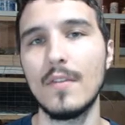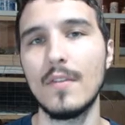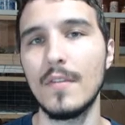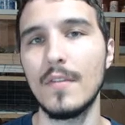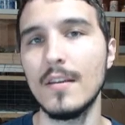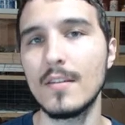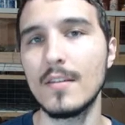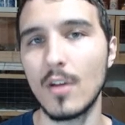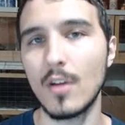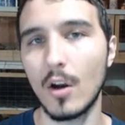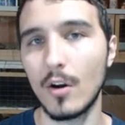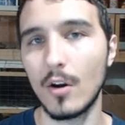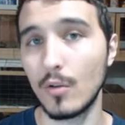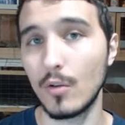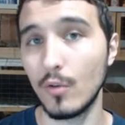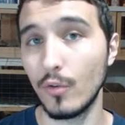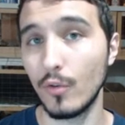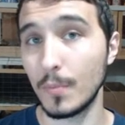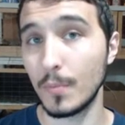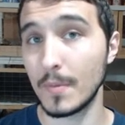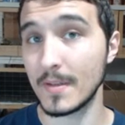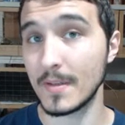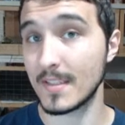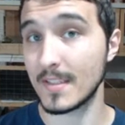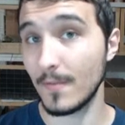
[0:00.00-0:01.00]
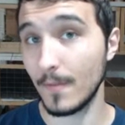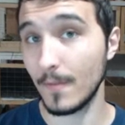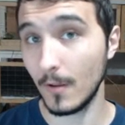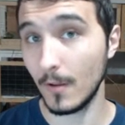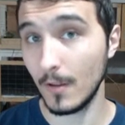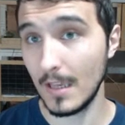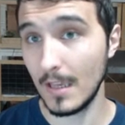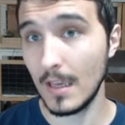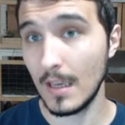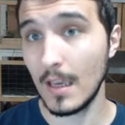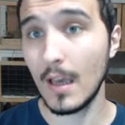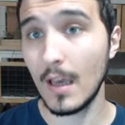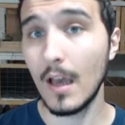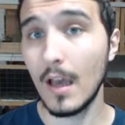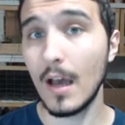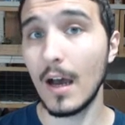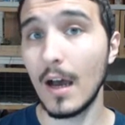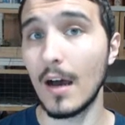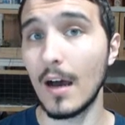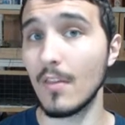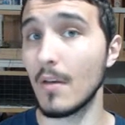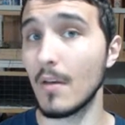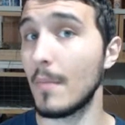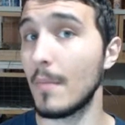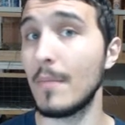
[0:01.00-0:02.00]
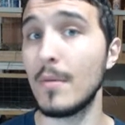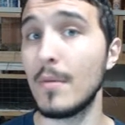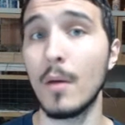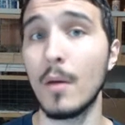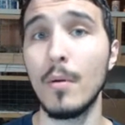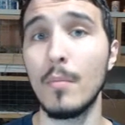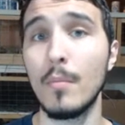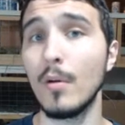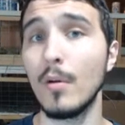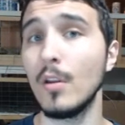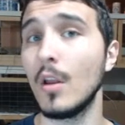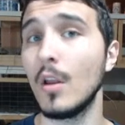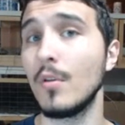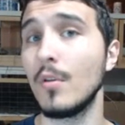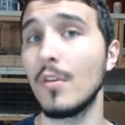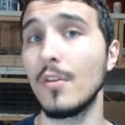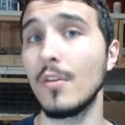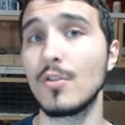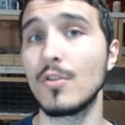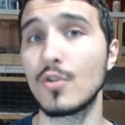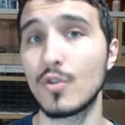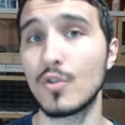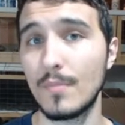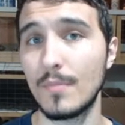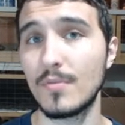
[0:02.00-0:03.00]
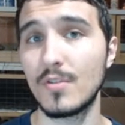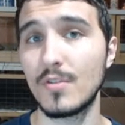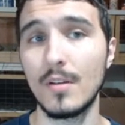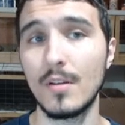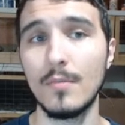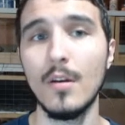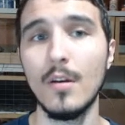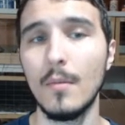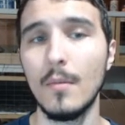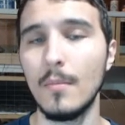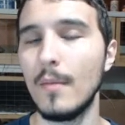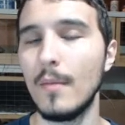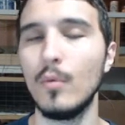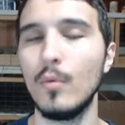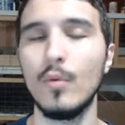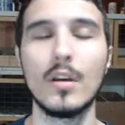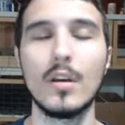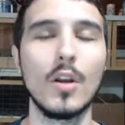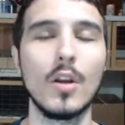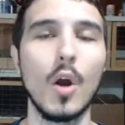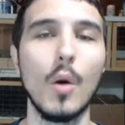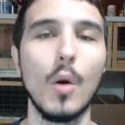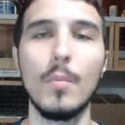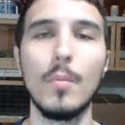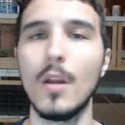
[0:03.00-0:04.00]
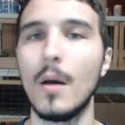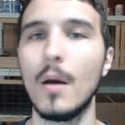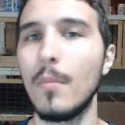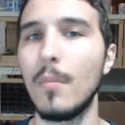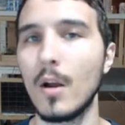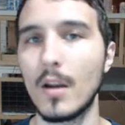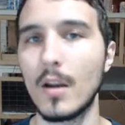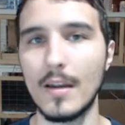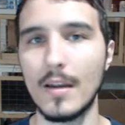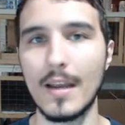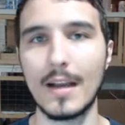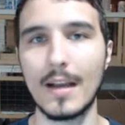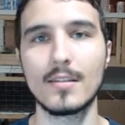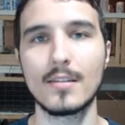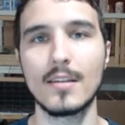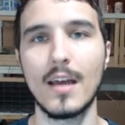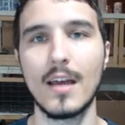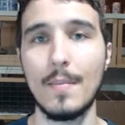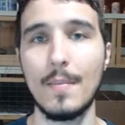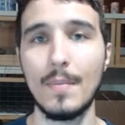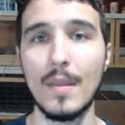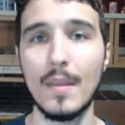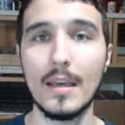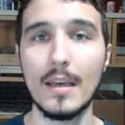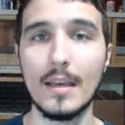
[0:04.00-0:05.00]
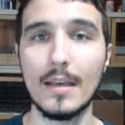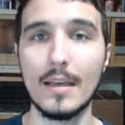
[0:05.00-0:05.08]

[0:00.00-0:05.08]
in this article specifically, that maybe I'll put below in the description, maybe we can open up on it next time,